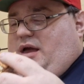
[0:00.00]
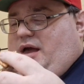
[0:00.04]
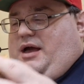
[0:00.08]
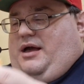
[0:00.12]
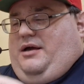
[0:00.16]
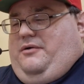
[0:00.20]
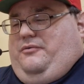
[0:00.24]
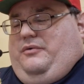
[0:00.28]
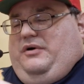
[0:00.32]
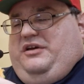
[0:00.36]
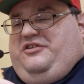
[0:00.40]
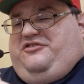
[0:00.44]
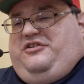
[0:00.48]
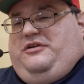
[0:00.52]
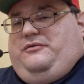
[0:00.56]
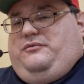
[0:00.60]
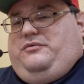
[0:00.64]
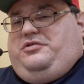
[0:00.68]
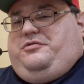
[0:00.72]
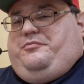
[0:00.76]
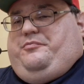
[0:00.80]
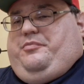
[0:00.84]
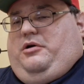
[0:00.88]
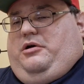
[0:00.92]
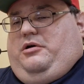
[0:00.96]
I wish it
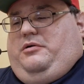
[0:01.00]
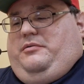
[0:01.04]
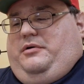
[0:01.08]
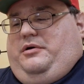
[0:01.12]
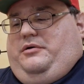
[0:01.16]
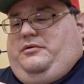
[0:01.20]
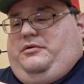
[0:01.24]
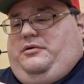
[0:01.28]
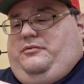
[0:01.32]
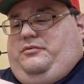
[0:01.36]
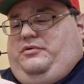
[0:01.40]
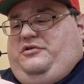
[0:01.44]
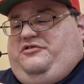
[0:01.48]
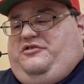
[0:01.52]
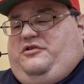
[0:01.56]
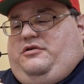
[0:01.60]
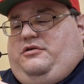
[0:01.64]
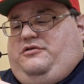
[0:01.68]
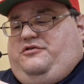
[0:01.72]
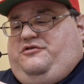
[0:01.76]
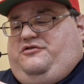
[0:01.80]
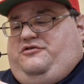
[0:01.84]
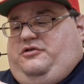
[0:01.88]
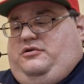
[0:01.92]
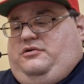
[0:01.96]
was I wish
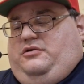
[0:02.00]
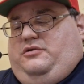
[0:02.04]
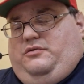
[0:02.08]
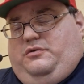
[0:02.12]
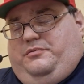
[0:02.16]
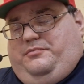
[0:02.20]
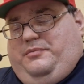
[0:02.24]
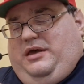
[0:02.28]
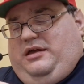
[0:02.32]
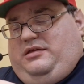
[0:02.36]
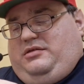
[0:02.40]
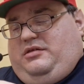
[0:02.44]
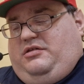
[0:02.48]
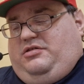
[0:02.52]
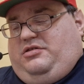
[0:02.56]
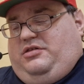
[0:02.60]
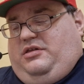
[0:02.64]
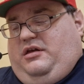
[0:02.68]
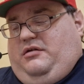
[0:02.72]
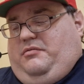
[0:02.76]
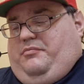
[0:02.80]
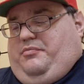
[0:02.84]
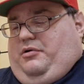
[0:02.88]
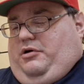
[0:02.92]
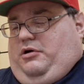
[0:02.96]
Carl's Jr. would make this
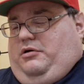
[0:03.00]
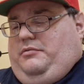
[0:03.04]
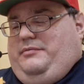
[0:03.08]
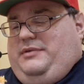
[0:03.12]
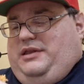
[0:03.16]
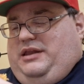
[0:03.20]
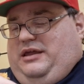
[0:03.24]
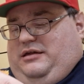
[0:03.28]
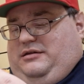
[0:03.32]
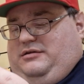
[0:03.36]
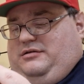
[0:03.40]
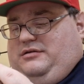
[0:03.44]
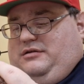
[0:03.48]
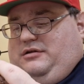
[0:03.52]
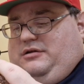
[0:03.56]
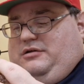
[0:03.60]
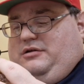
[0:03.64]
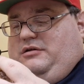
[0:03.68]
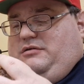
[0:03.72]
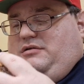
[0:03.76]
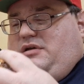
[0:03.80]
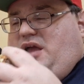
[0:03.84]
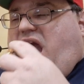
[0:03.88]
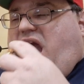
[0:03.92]
thing permanent, you know?